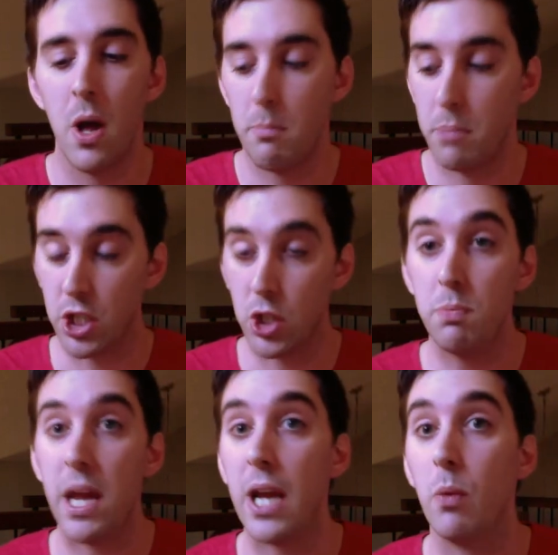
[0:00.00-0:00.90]
but you
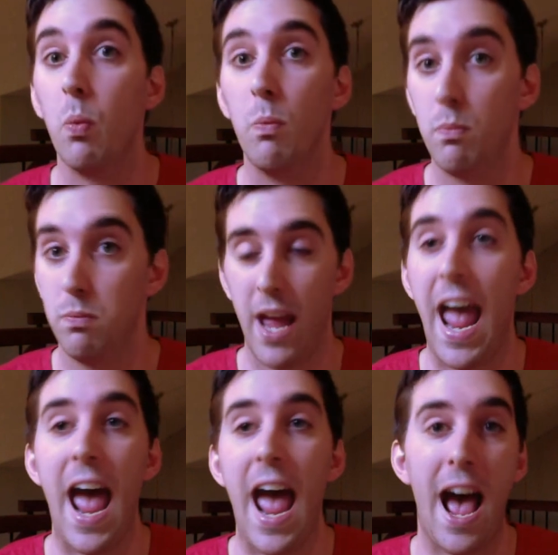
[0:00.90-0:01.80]
paid
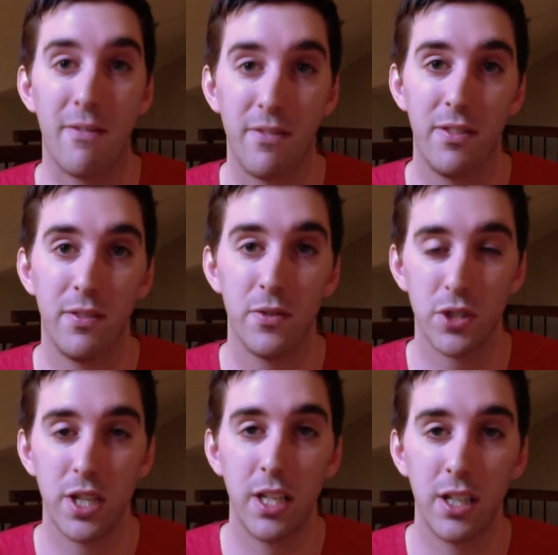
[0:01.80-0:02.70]
half for
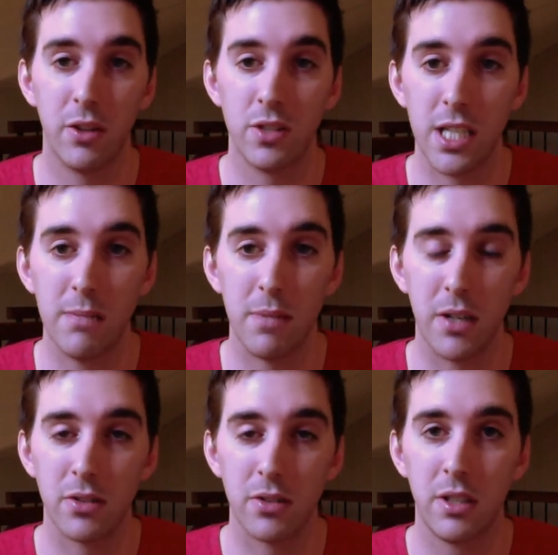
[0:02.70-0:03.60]
sending those
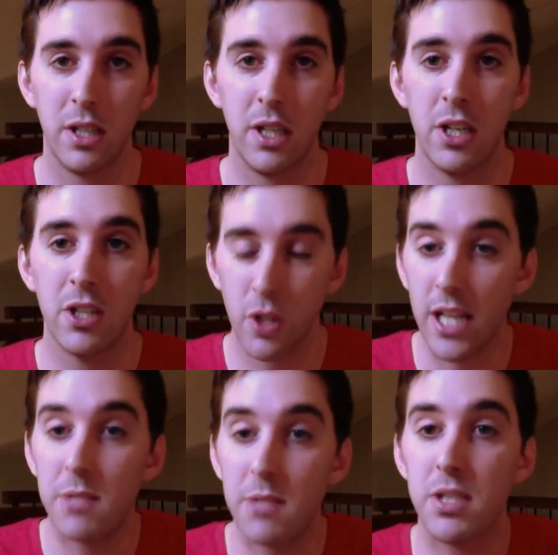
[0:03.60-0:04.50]
emails. So
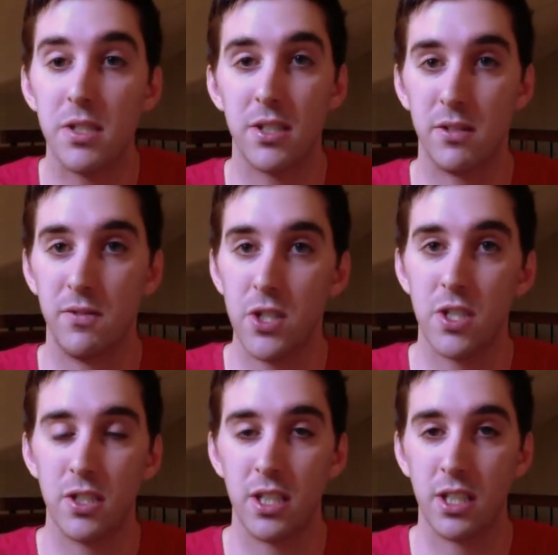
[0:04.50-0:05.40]
that's business
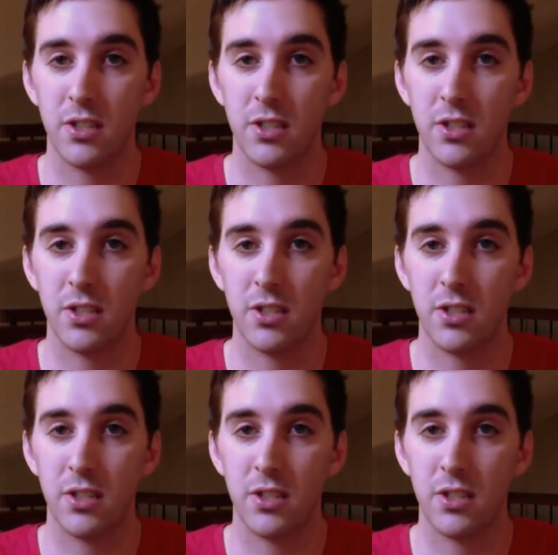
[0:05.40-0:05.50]
efficiency.